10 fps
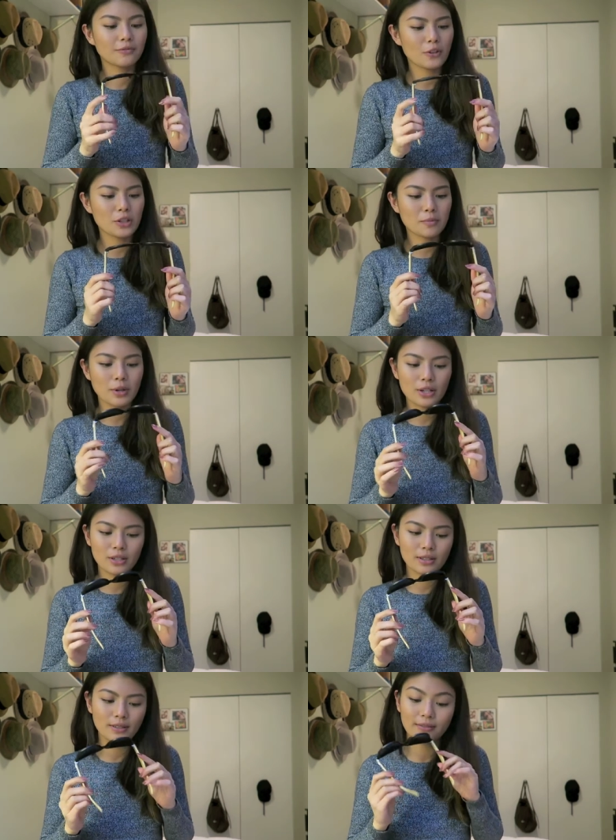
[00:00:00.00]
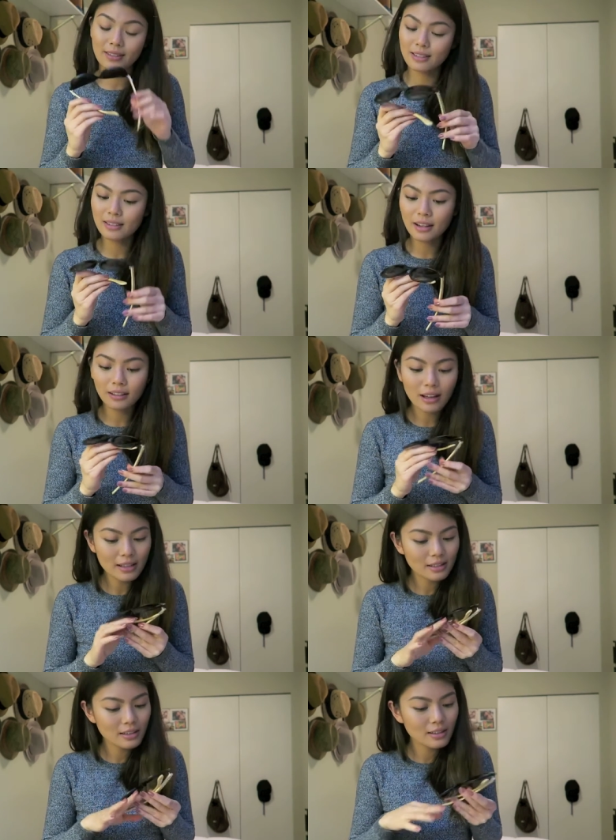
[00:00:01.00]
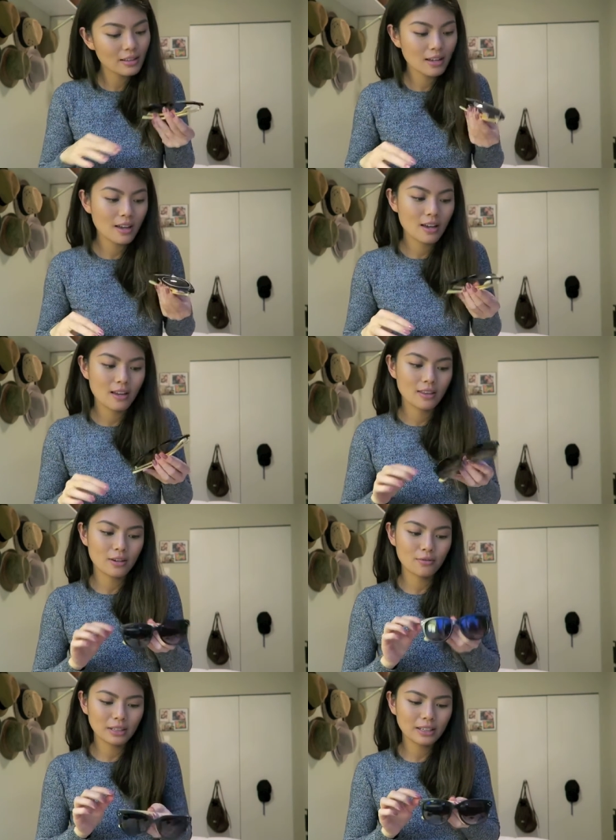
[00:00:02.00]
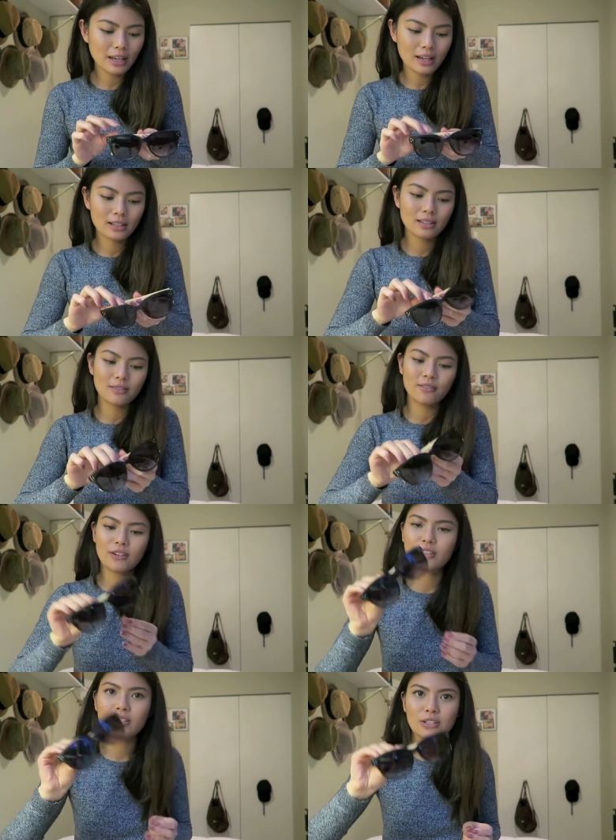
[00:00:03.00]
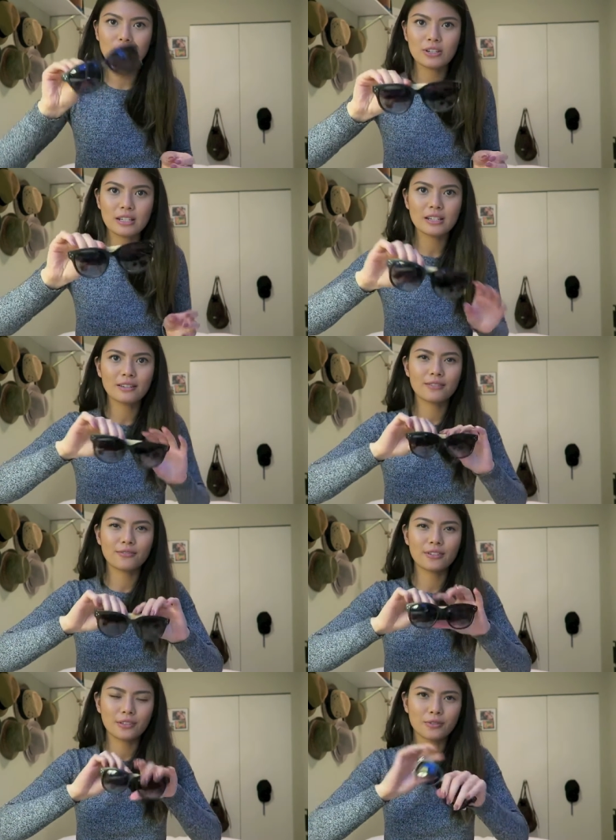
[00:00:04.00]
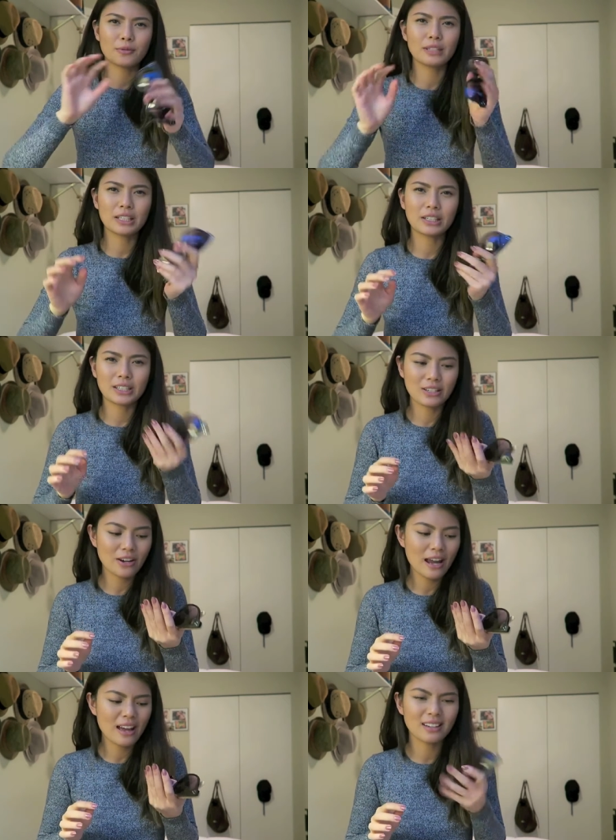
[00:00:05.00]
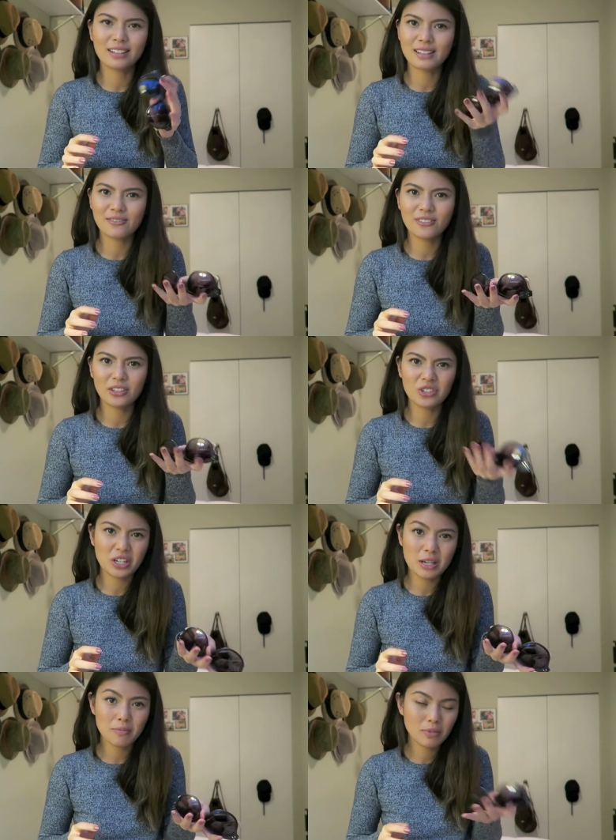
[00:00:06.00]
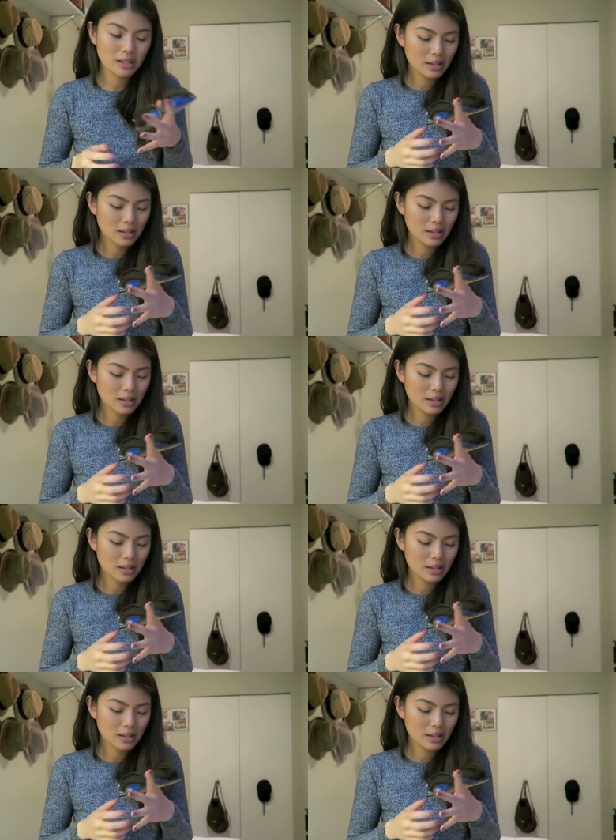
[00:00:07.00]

First impressions of these sunglasses, they're really nice, they're very sturdy, it feels really good in your hand, it doesn't feel cheap.